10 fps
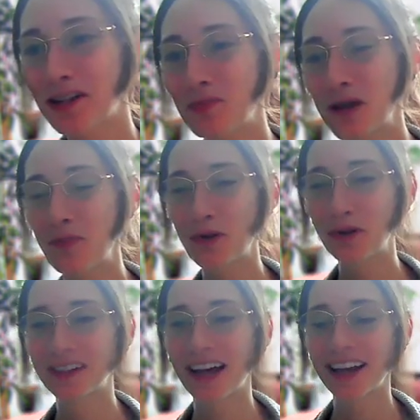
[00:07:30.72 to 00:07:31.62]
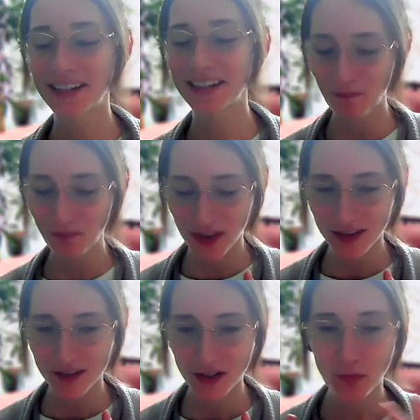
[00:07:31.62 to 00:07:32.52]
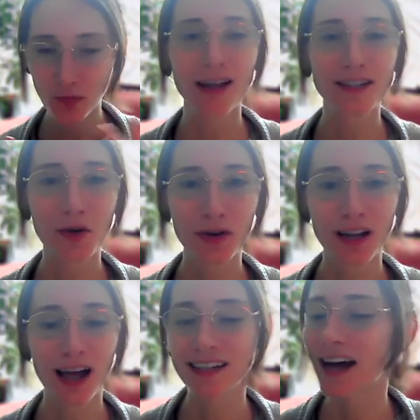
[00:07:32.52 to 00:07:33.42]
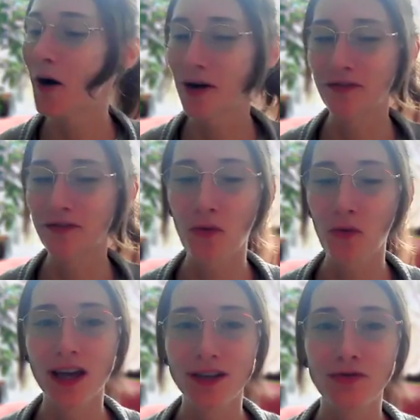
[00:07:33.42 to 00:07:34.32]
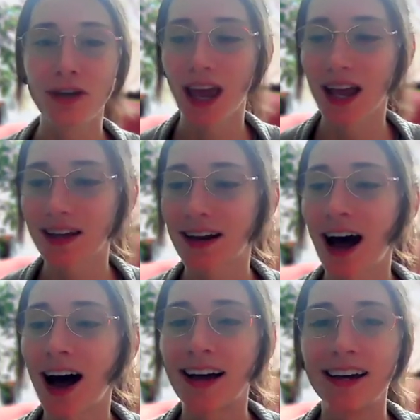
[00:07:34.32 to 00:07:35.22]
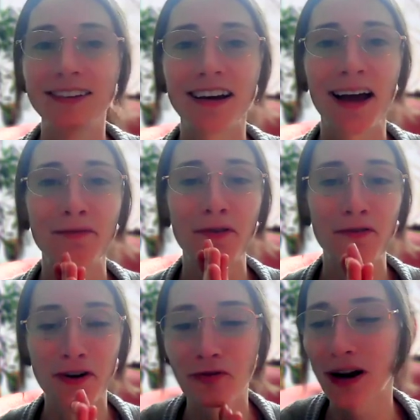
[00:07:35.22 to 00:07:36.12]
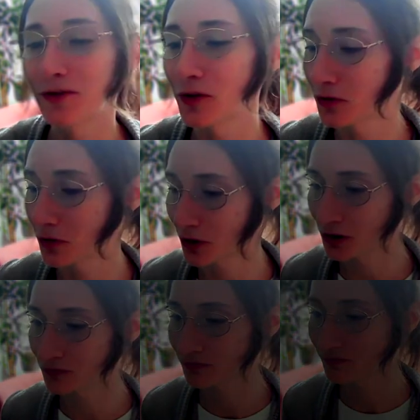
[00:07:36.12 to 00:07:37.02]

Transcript: of the people that spreads your light however way you can, I am very grateful for you.